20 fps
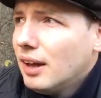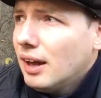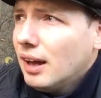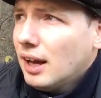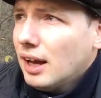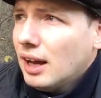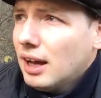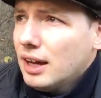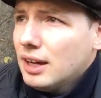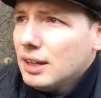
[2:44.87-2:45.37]

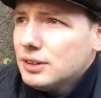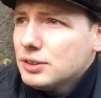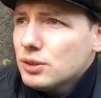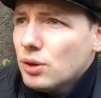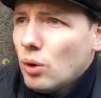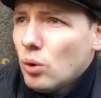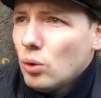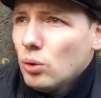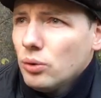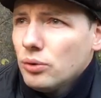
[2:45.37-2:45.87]
and
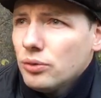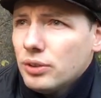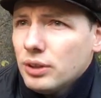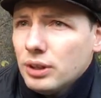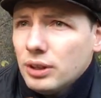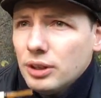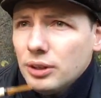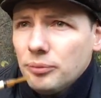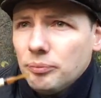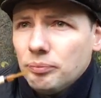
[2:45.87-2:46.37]
all
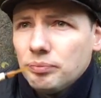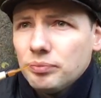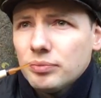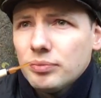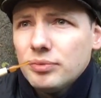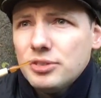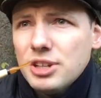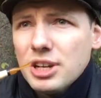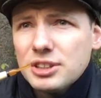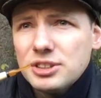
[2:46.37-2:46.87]
the
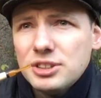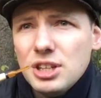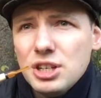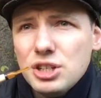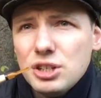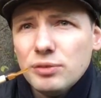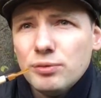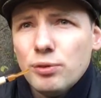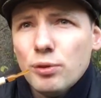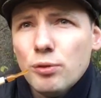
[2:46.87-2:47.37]

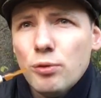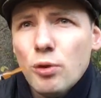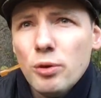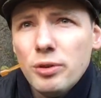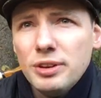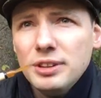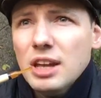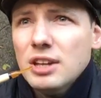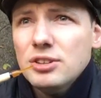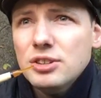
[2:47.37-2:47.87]
taxation for
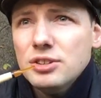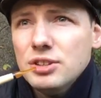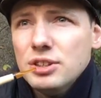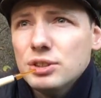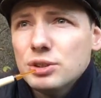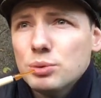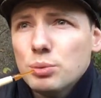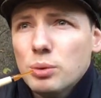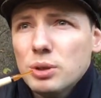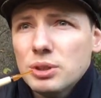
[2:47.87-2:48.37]
foreign
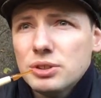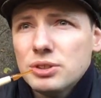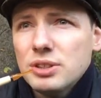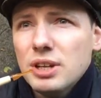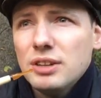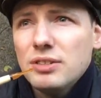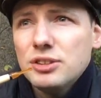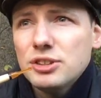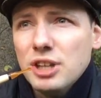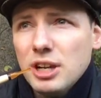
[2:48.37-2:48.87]
entities was
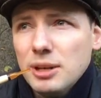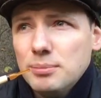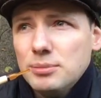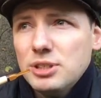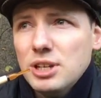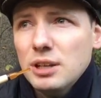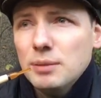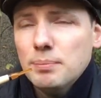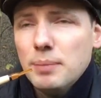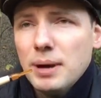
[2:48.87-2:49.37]
at the time
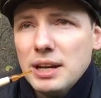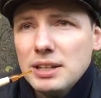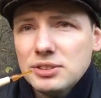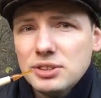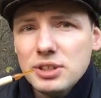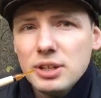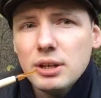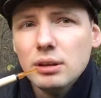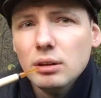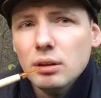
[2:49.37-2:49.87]
done by a
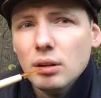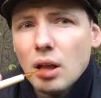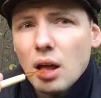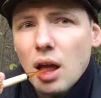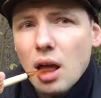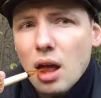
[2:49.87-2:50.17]
single